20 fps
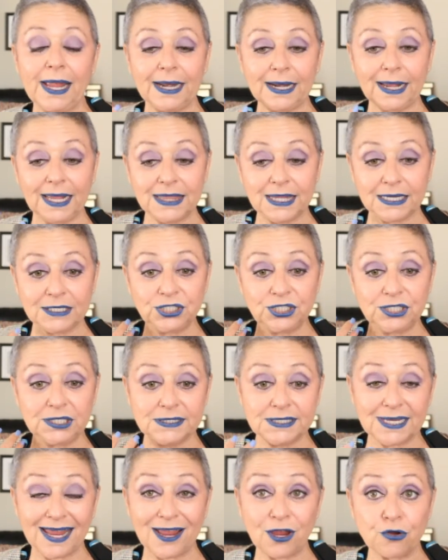And I think she
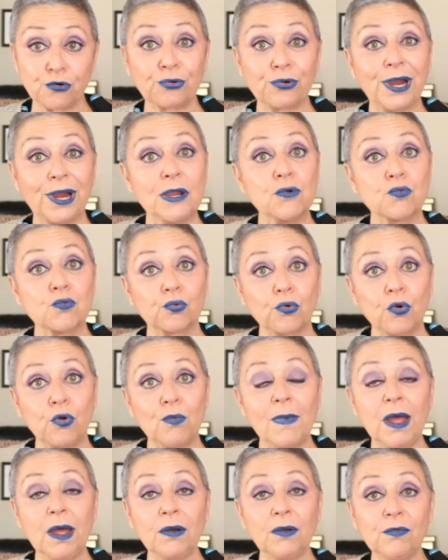is a great role
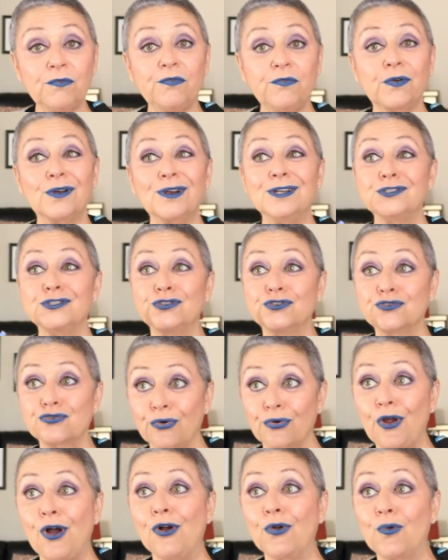model for a
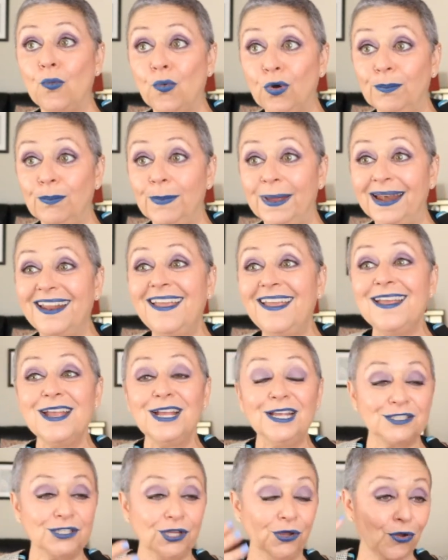strong woman.
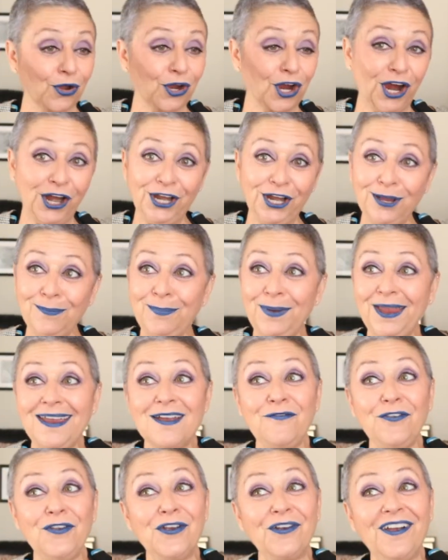So, Cardi B,
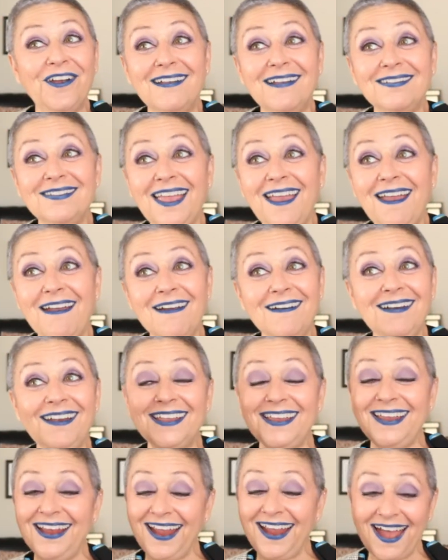if you're out there,
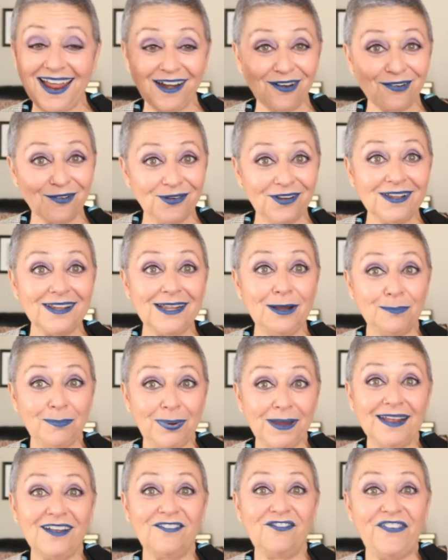you got a really
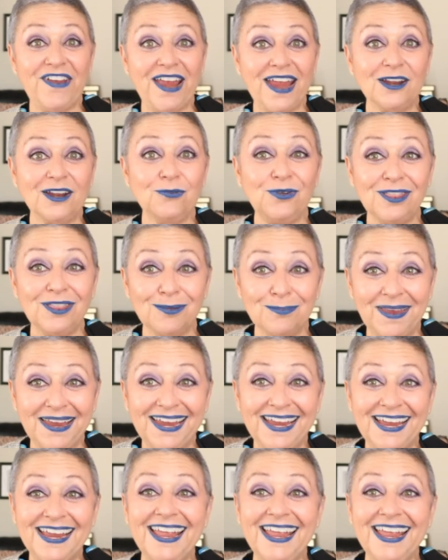big fan with me.